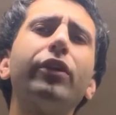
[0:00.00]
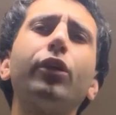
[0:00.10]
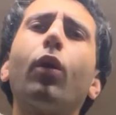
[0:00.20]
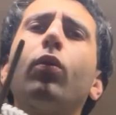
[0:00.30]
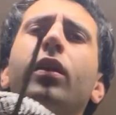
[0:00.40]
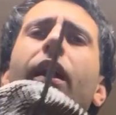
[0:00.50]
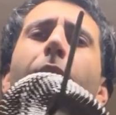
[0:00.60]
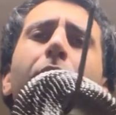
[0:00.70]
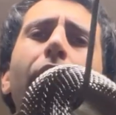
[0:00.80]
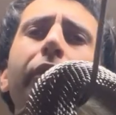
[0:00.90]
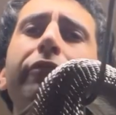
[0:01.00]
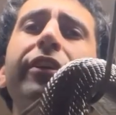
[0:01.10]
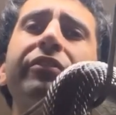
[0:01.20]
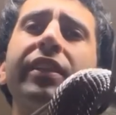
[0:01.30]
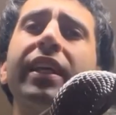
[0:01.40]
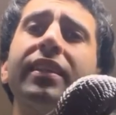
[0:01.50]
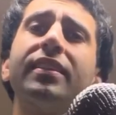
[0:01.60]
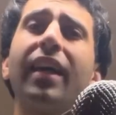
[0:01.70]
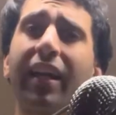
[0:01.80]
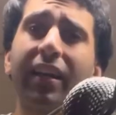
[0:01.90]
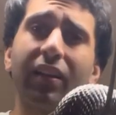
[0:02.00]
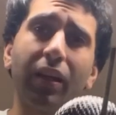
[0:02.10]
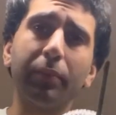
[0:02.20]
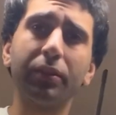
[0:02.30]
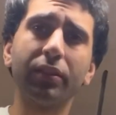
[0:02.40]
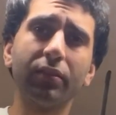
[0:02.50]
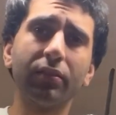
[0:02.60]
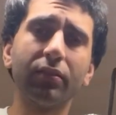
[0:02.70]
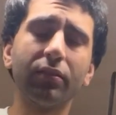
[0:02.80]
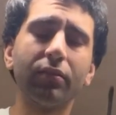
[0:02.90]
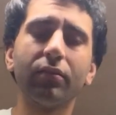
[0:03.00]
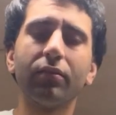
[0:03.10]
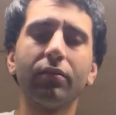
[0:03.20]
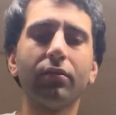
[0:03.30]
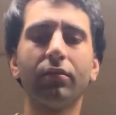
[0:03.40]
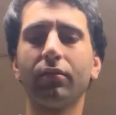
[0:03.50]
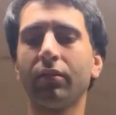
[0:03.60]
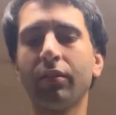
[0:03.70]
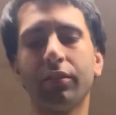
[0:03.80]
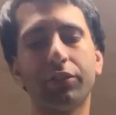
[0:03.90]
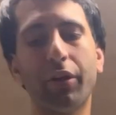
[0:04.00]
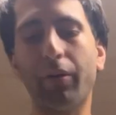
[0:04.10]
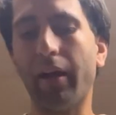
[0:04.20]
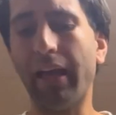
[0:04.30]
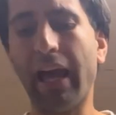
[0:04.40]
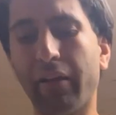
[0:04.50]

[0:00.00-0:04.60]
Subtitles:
you could only upload 15-second clips. So out